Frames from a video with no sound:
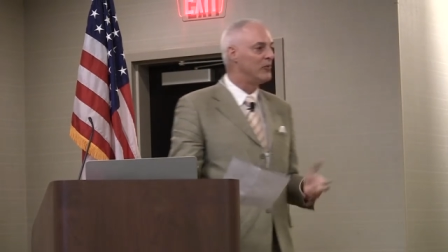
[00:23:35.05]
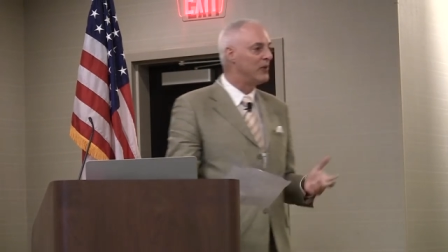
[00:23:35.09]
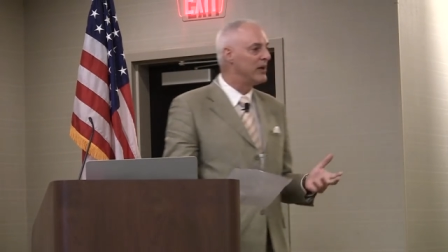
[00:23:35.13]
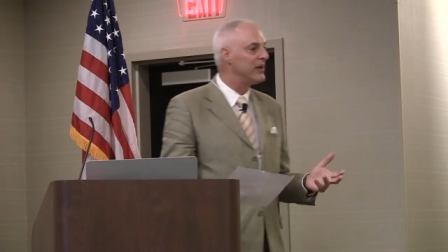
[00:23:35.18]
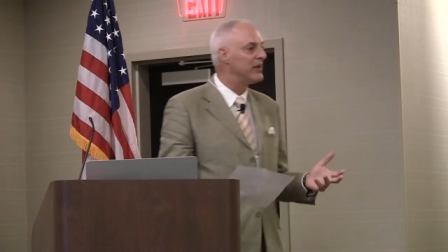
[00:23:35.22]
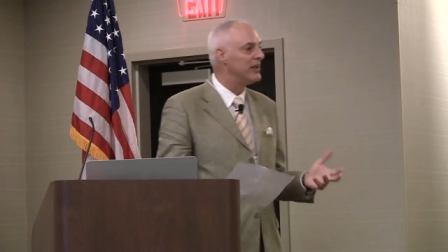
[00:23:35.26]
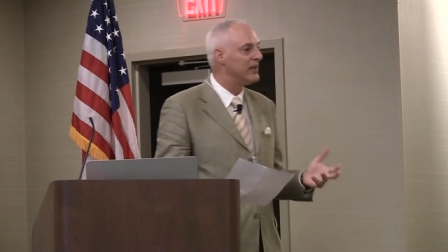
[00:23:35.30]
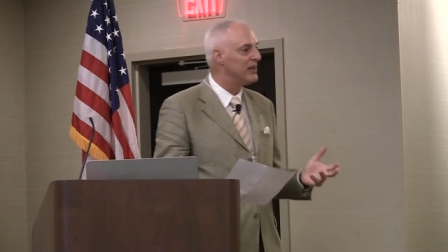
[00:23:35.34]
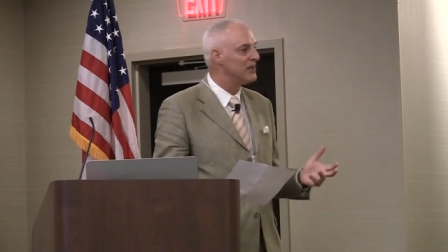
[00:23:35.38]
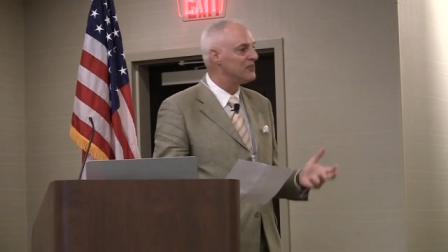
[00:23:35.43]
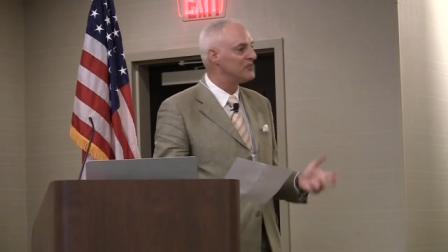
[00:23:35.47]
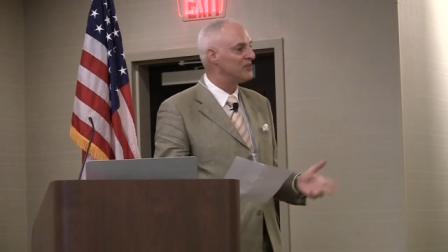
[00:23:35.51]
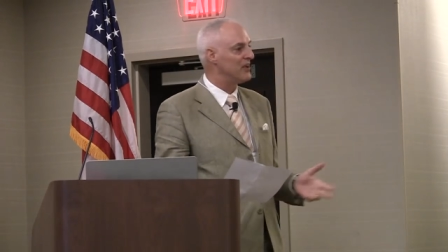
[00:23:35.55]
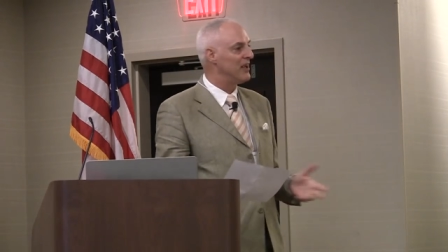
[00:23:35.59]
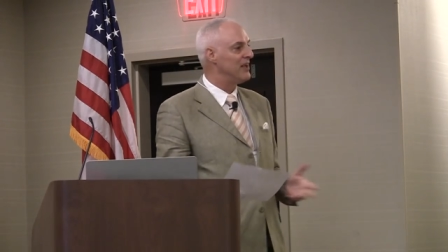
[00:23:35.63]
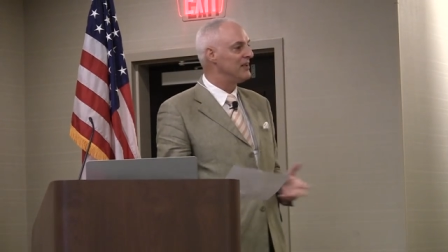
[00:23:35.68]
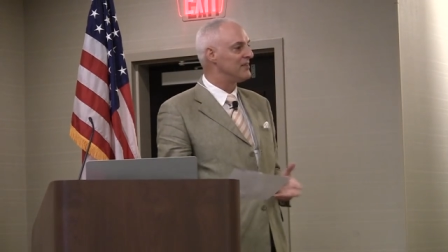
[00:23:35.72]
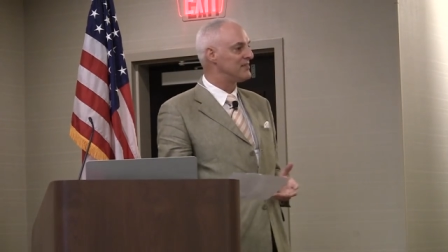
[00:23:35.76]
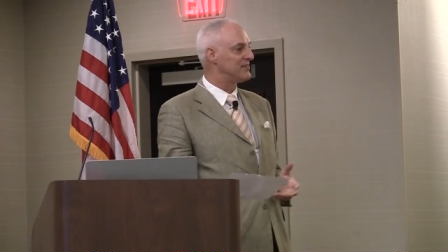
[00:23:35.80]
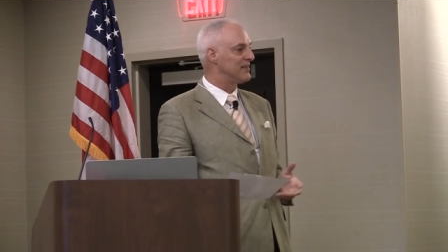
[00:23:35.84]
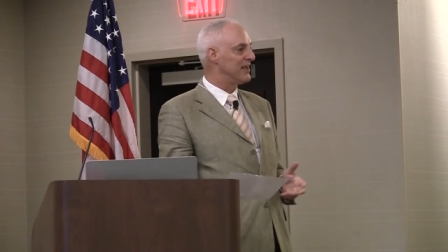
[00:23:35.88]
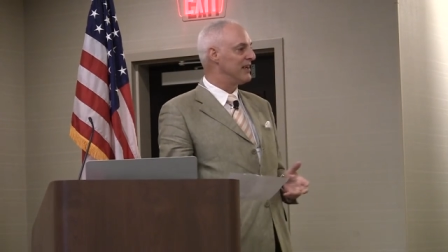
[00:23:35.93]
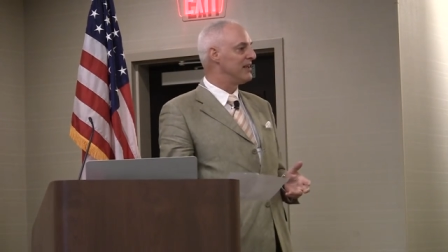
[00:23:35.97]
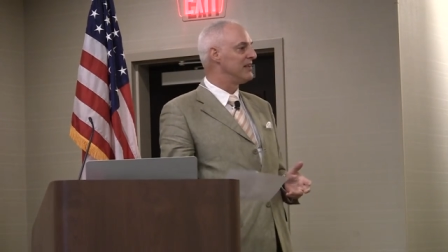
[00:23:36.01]
What is
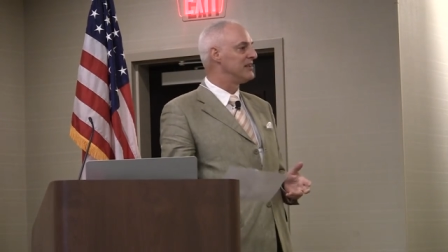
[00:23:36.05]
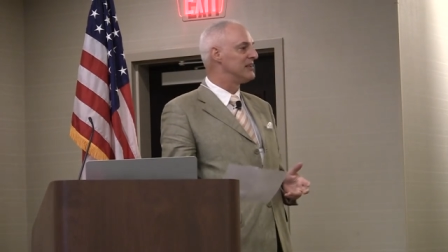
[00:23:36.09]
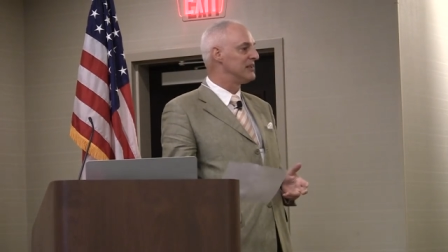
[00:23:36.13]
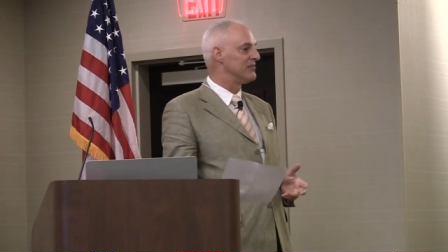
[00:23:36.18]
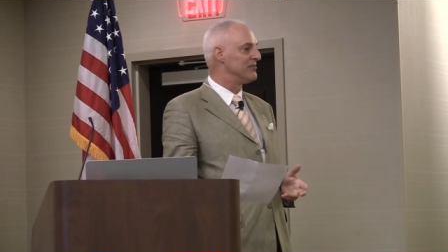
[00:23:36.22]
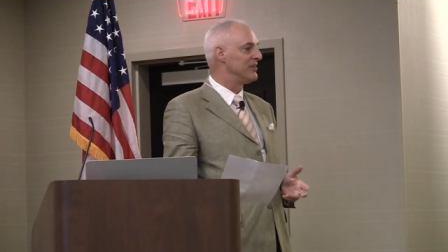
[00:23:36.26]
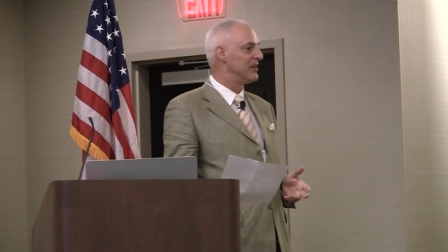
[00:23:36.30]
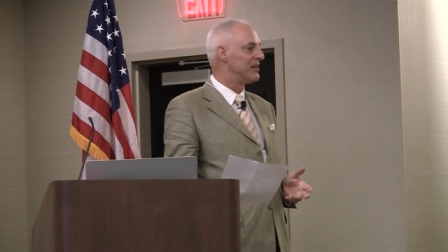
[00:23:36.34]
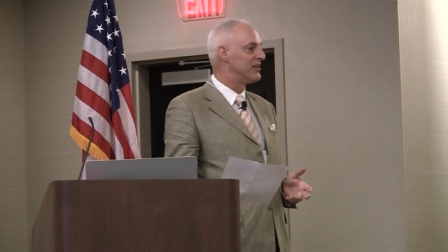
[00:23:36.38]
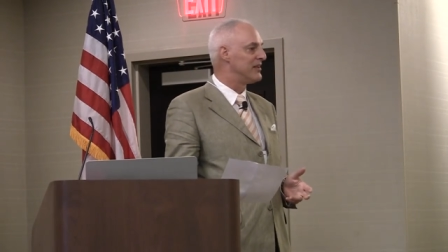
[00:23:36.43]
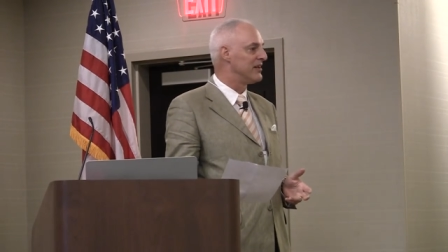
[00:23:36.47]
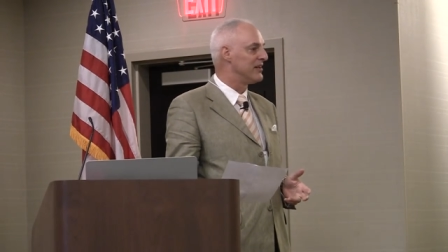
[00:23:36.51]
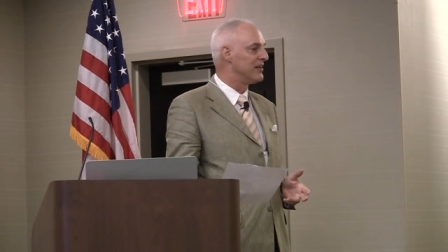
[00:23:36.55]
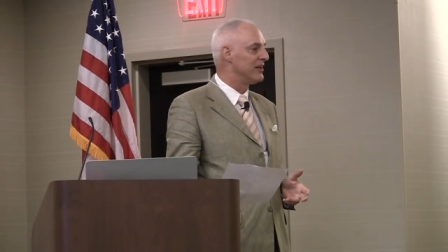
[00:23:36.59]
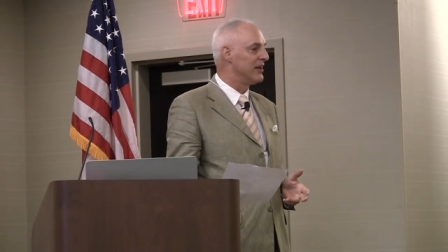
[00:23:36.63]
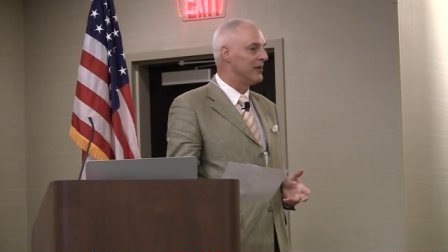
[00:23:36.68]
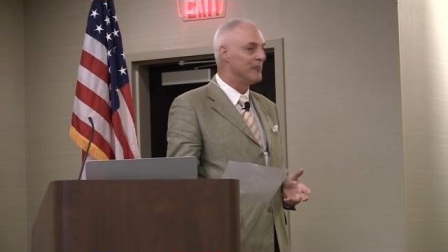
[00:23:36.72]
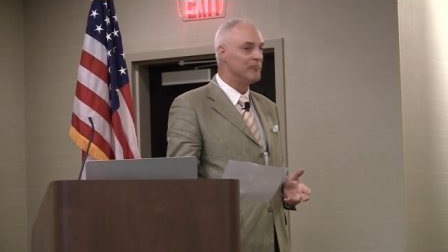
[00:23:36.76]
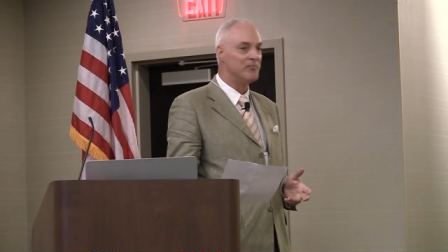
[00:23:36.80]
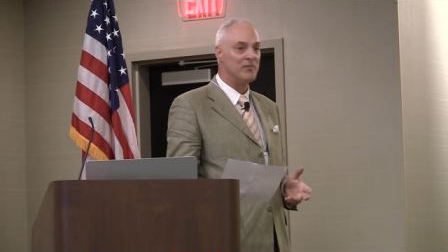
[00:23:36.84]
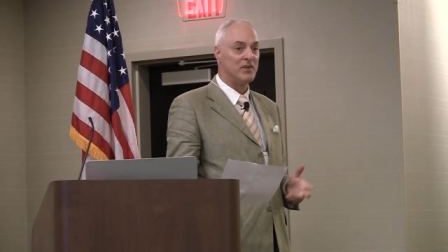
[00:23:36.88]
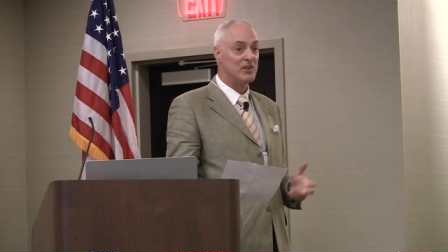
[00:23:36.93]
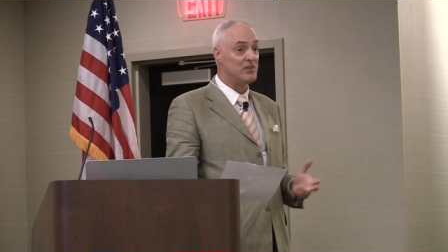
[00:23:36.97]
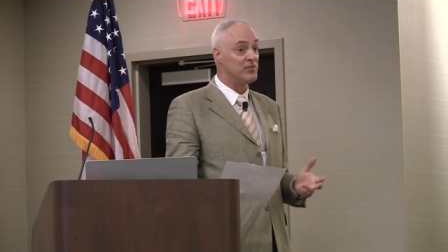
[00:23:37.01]
a scientific
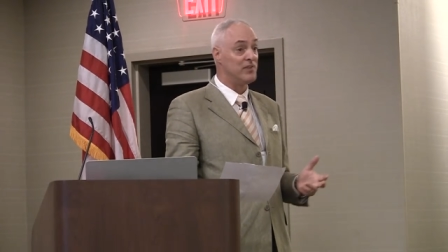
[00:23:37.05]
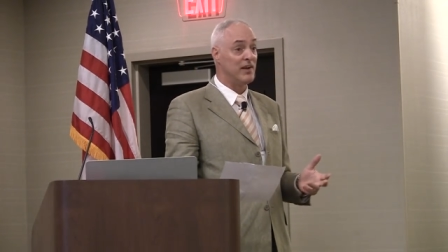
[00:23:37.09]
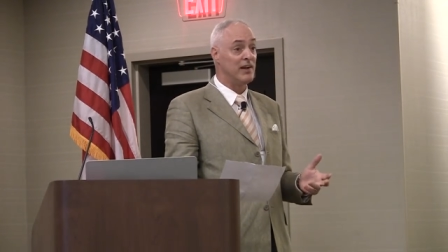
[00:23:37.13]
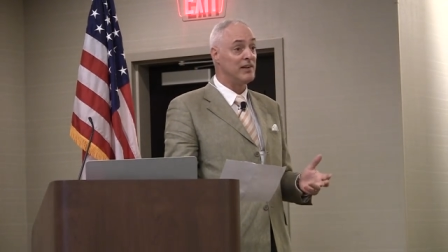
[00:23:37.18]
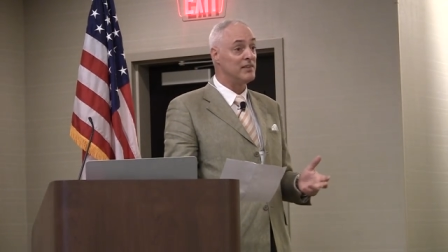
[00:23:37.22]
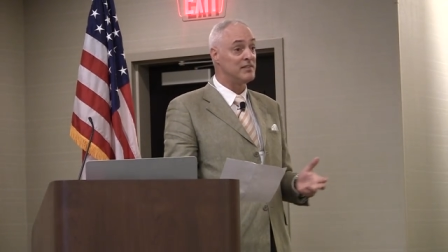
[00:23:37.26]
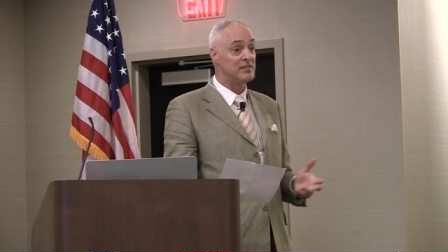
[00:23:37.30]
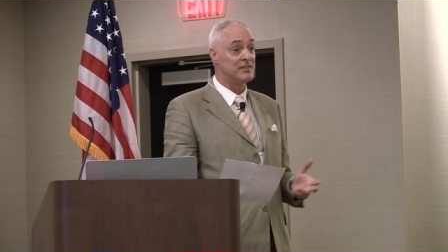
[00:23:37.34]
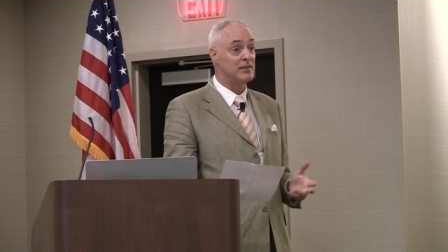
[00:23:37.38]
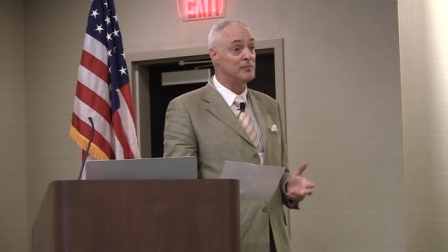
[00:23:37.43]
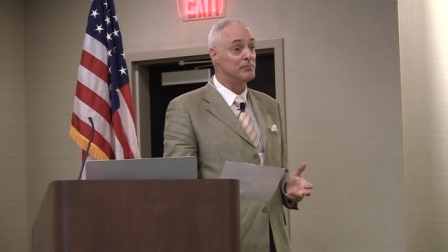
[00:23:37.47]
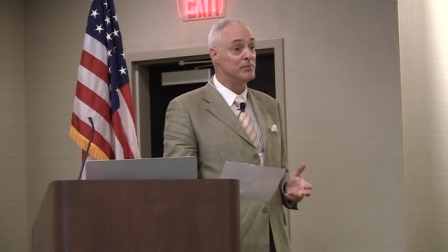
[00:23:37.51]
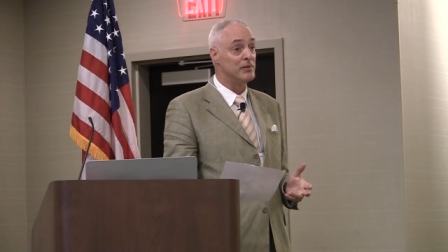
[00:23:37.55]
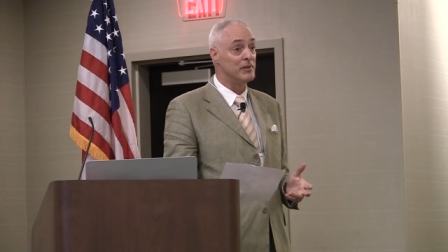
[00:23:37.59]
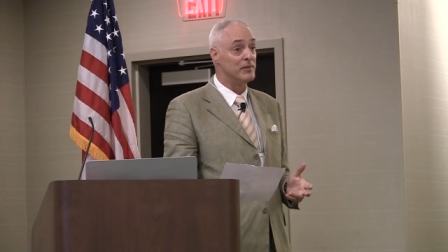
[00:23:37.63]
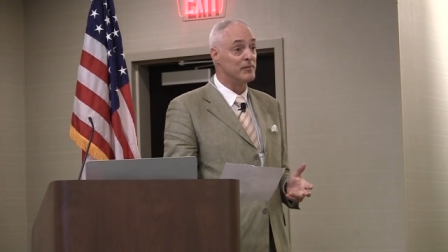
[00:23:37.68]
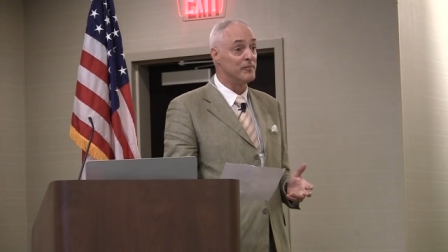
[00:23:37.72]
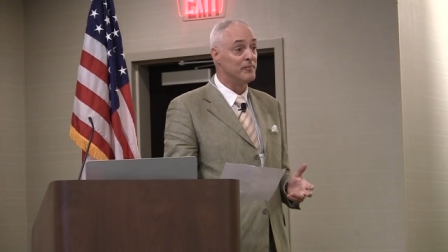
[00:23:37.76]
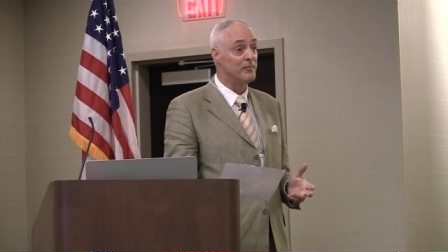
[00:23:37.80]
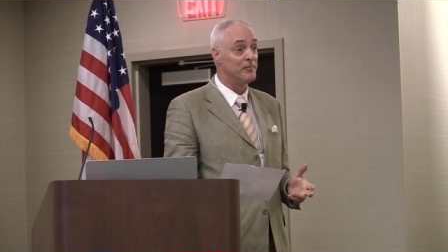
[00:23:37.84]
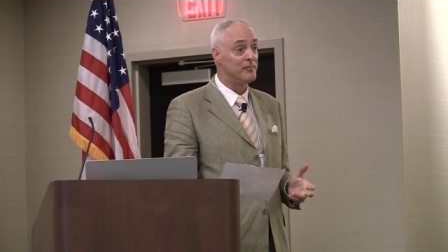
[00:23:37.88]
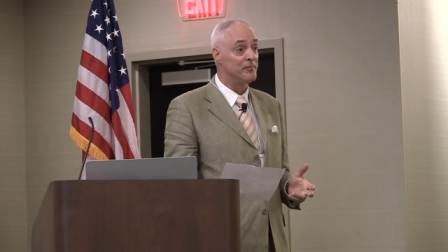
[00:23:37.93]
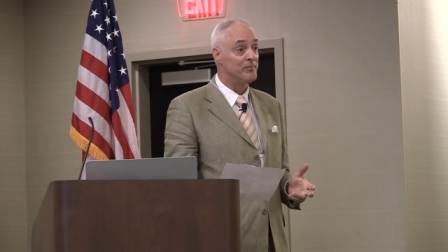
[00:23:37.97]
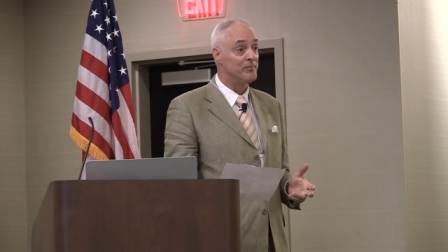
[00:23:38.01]
theory? It's very simple.